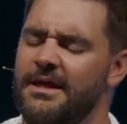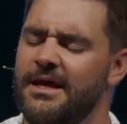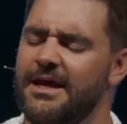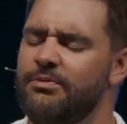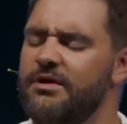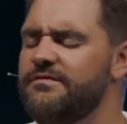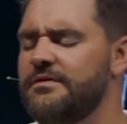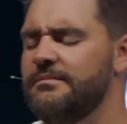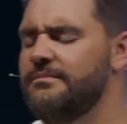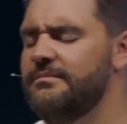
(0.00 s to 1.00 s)
And I pray
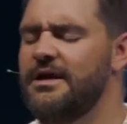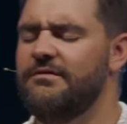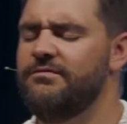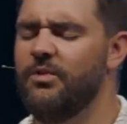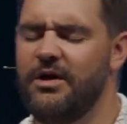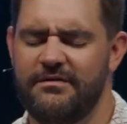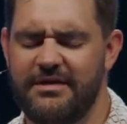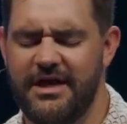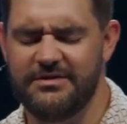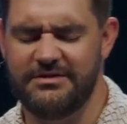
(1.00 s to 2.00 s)
for every one
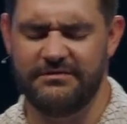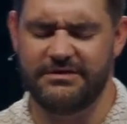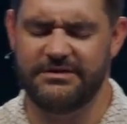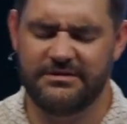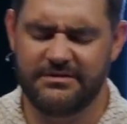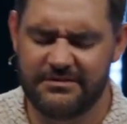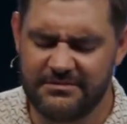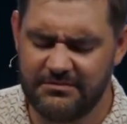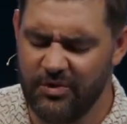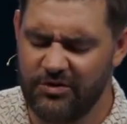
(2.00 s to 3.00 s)
else of us,
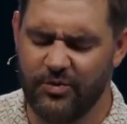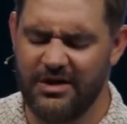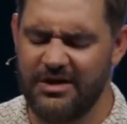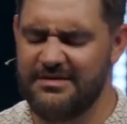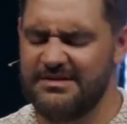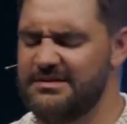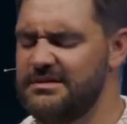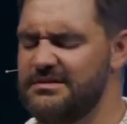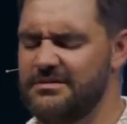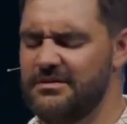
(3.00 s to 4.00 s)
whether we're in this
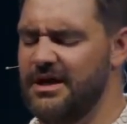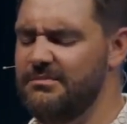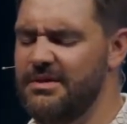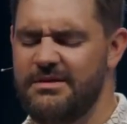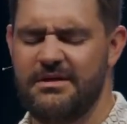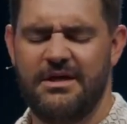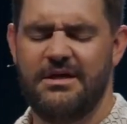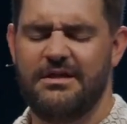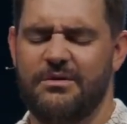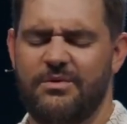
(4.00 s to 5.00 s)
season or not. Maybe
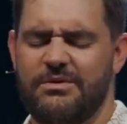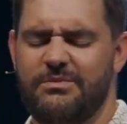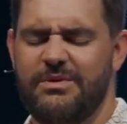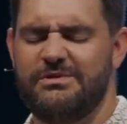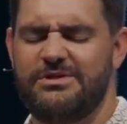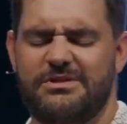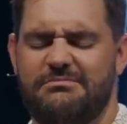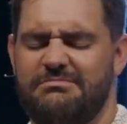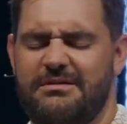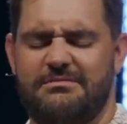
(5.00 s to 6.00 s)
that we would
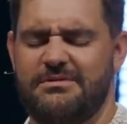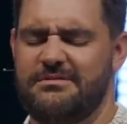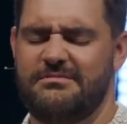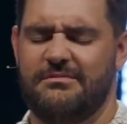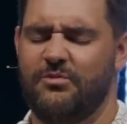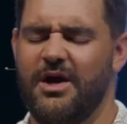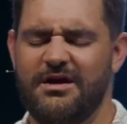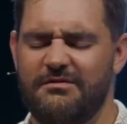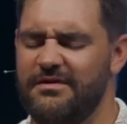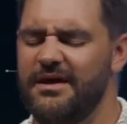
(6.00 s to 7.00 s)
just walk
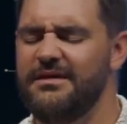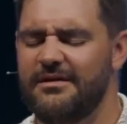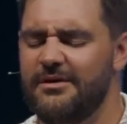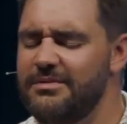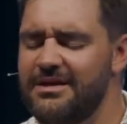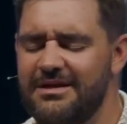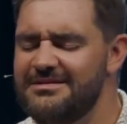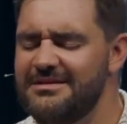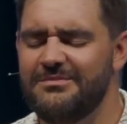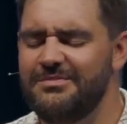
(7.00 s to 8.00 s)
in faith and obedience
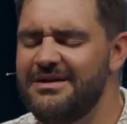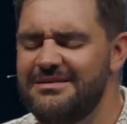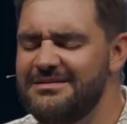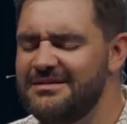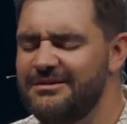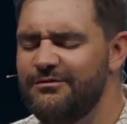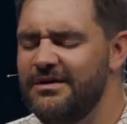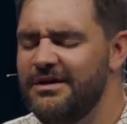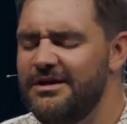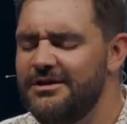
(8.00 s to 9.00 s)
and dependence. And if
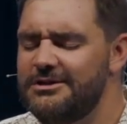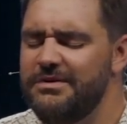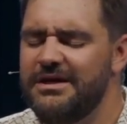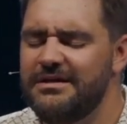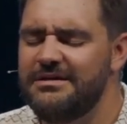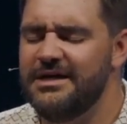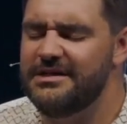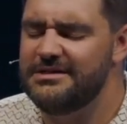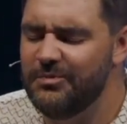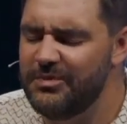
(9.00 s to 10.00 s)
you're speaking to
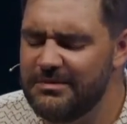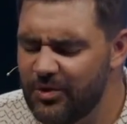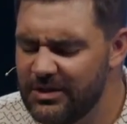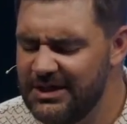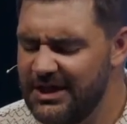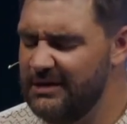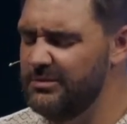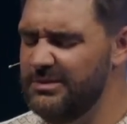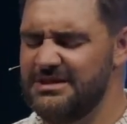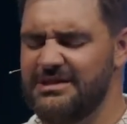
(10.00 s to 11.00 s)
us to be a Mordecai, would
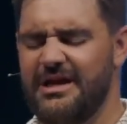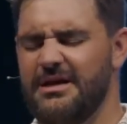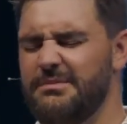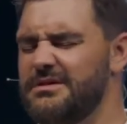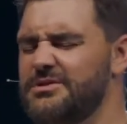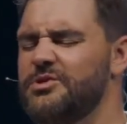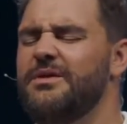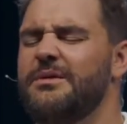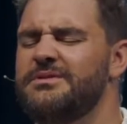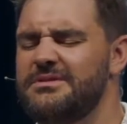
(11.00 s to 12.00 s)
we stand up and assume
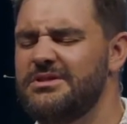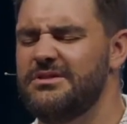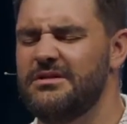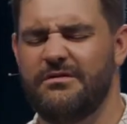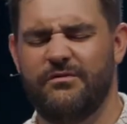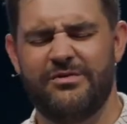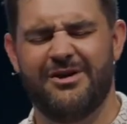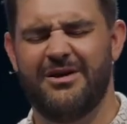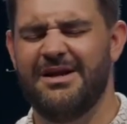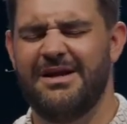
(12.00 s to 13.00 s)
that position? And if we are
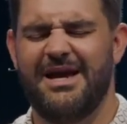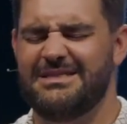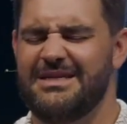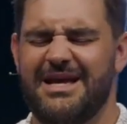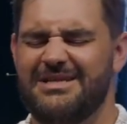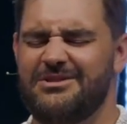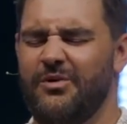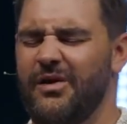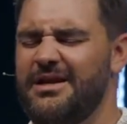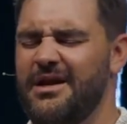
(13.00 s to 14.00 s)
as an Esther
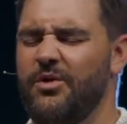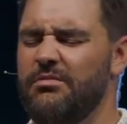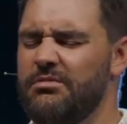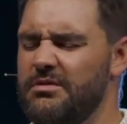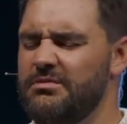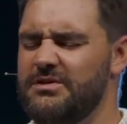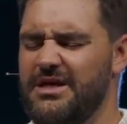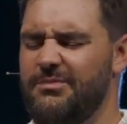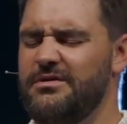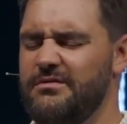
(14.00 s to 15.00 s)
right now, we would be
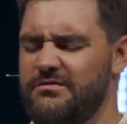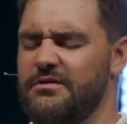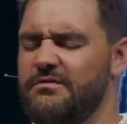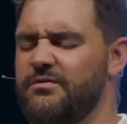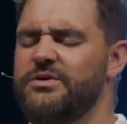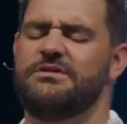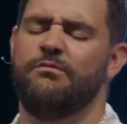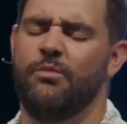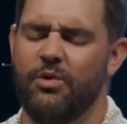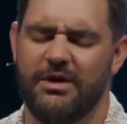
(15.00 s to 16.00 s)
receptive to the voice of
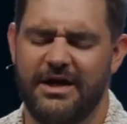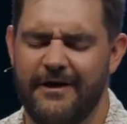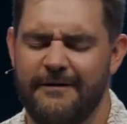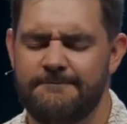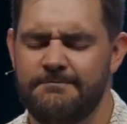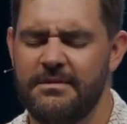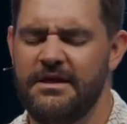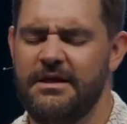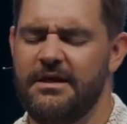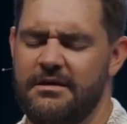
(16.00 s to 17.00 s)
Mordecai
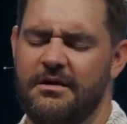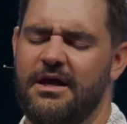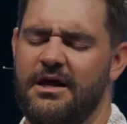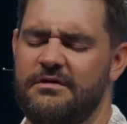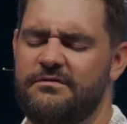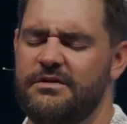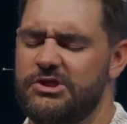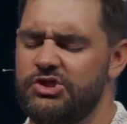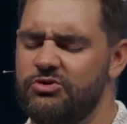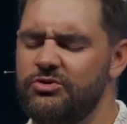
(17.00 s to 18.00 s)
in our lives for that
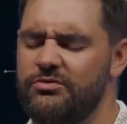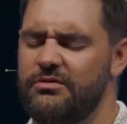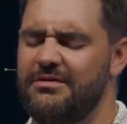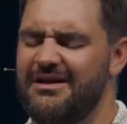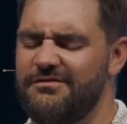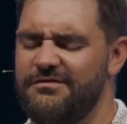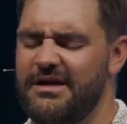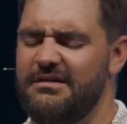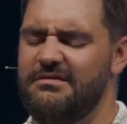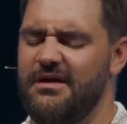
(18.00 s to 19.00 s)
truth, that
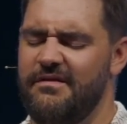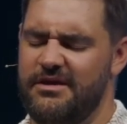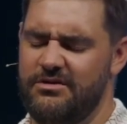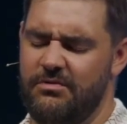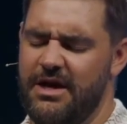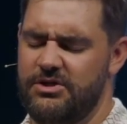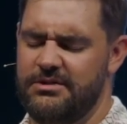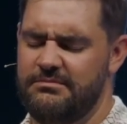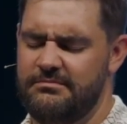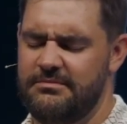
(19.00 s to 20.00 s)
faith, and that
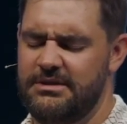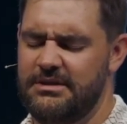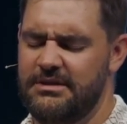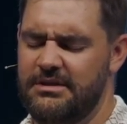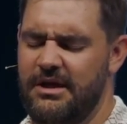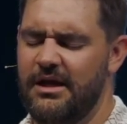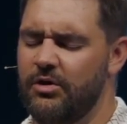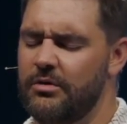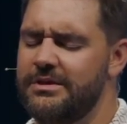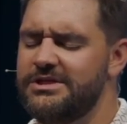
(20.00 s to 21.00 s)
direction. And
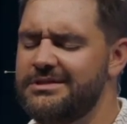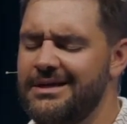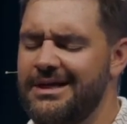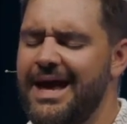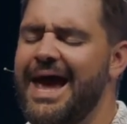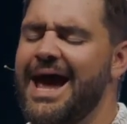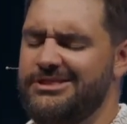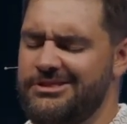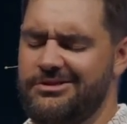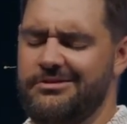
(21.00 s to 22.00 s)
Lord, we just
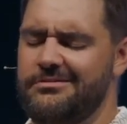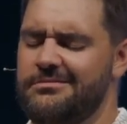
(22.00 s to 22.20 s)
ask you